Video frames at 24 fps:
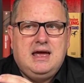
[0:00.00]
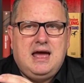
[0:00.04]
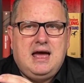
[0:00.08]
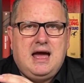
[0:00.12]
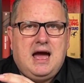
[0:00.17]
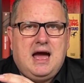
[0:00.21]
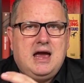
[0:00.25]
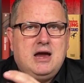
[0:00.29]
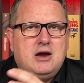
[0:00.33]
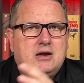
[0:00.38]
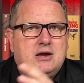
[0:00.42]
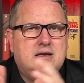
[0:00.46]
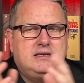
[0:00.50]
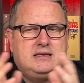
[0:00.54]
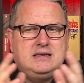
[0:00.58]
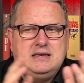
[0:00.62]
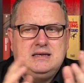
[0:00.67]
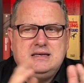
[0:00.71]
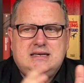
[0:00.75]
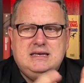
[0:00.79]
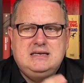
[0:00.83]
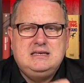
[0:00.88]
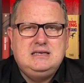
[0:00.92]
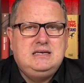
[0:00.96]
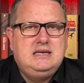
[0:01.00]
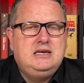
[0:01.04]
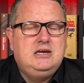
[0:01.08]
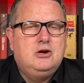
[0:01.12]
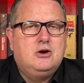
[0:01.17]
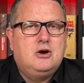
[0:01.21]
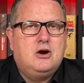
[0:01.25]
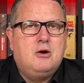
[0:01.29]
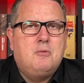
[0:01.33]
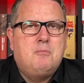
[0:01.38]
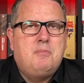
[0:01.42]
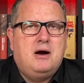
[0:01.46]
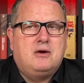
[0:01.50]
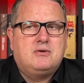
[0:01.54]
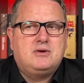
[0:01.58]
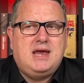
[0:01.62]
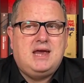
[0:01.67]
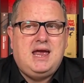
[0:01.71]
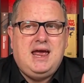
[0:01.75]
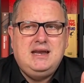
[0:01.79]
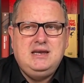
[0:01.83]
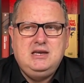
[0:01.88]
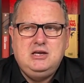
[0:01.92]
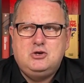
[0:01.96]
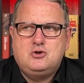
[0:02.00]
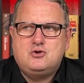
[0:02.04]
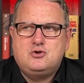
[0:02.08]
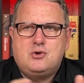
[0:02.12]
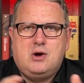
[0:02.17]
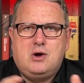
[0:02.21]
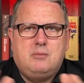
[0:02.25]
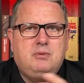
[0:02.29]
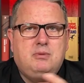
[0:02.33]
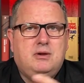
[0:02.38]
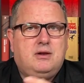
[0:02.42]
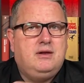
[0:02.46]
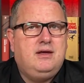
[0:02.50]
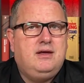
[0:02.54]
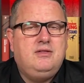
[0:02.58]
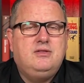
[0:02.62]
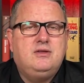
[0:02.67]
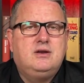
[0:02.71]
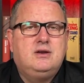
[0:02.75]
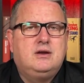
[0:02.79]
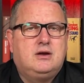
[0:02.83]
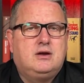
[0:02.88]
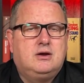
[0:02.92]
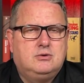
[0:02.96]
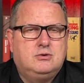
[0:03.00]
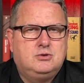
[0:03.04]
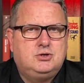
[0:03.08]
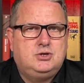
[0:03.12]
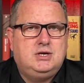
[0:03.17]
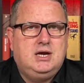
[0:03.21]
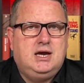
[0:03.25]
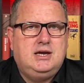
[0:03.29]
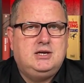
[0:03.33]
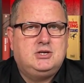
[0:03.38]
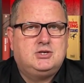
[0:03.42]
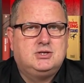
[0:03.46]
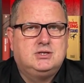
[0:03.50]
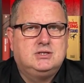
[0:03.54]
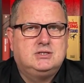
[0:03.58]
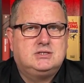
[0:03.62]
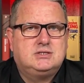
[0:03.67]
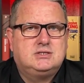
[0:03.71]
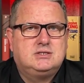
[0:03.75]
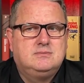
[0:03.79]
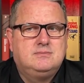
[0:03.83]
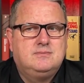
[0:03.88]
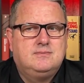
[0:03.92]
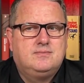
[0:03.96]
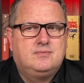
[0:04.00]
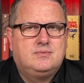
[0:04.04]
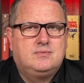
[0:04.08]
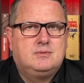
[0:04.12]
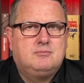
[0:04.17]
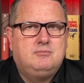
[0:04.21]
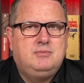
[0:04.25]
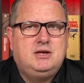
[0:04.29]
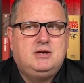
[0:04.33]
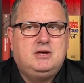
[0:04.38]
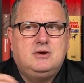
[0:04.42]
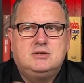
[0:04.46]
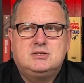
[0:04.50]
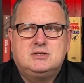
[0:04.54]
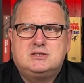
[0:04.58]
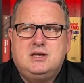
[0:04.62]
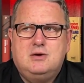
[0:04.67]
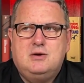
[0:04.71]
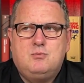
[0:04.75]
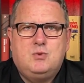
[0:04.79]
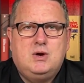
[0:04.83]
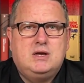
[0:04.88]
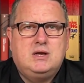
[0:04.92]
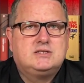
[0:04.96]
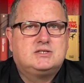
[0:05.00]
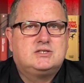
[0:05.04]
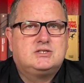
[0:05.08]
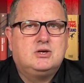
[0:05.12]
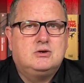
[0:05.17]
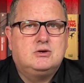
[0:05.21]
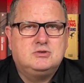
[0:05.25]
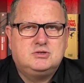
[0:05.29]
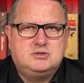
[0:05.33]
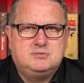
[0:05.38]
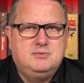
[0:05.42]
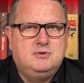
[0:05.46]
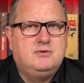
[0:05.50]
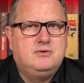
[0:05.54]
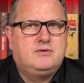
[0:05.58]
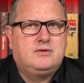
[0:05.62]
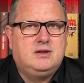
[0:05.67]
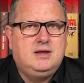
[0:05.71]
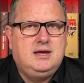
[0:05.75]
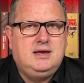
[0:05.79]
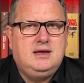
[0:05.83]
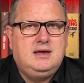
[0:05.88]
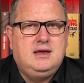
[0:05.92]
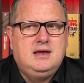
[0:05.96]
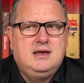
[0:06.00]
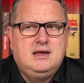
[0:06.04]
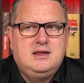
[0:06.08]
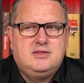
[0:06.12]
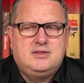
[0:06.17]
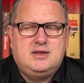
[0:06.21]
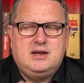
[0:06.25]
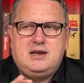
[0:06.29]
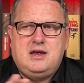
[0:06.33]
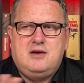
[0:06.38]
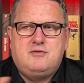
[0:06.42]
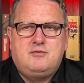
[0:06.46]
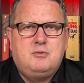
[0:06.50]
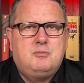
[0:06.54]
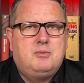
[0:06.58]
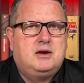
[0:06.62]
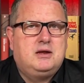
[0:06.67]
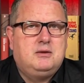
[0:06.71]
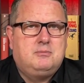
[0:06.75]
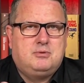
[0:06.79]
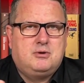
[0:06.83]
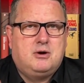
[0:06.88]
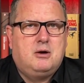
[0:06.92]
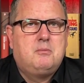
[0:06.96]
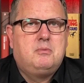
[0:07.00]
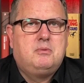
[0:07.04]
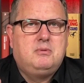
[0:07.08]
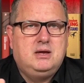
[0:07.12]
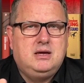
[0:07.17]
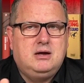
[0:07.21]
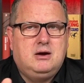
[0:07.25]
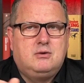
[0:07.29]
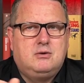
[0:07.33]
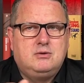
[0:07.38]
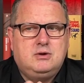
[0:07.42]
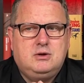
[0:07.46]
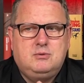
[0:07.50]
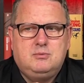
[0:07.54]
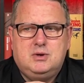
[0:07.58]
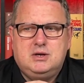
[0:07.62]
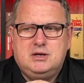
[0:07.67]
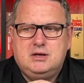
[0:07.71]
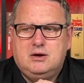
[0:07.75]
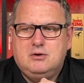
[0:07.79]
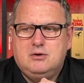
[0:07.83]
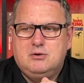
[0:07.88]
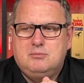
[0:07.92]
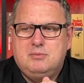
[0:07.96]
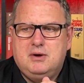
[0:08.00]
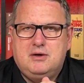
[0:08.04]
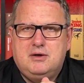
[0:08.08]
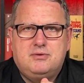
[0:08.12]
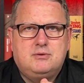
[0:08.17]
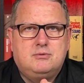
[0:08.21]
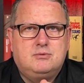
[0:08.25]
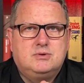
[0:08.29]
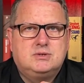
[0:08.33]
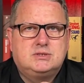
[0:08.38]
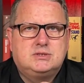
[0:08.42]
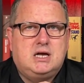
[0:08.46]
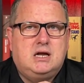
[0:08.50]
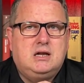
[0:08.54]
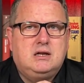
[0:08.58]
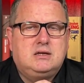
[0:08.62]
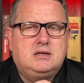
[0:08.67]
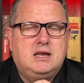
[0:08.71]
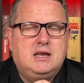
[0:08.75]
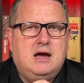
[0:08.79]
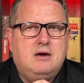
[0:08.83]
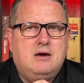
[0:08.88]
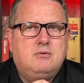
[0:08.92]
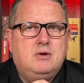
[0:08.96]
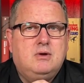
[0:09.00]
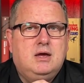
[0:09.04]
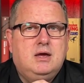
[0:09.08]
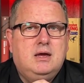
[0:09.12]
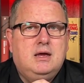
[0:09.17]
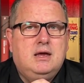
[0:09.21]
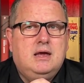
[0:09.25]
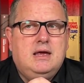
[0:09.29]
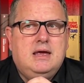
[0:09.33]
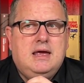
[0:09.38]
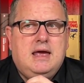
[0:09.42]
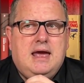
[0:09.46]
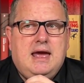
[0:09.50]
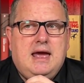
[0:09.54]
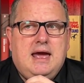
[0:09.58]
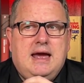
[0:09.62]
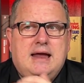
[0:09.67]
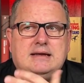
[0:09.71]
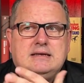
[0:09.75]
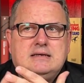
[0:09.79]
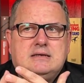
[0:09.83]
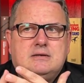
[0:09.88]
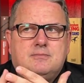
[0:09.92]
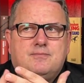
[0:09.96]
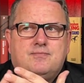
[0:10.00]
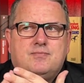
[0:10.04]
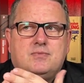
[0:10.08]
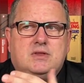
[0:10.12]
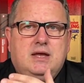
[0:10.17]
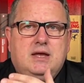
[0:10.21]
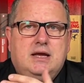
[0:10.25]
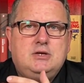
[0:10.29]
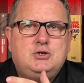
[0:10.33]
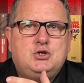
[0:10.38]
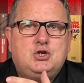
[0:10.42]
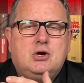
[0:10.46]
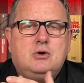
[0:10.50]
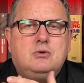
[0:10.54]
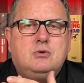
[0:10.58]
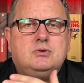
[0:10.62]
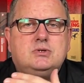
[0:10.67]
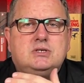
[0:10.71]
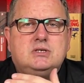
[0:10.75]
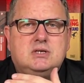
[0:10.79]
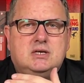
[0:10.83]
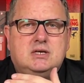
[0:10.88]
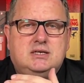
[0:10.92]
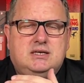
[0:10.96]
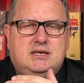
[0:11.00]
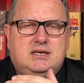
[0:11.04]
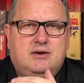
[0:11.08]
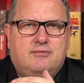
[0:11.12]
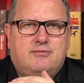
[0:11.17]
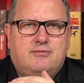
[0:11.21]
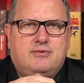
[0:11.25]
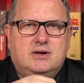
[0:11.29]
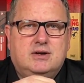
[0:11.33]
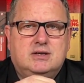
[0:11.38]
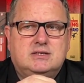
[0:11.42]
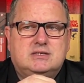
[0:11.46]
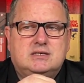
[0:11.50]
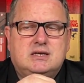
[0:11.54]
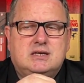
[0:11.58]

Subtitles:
I didn't hear about any trouble in the negotiations, because that went so smoothly that everybody probably only will know about the result now. And that shows a difference.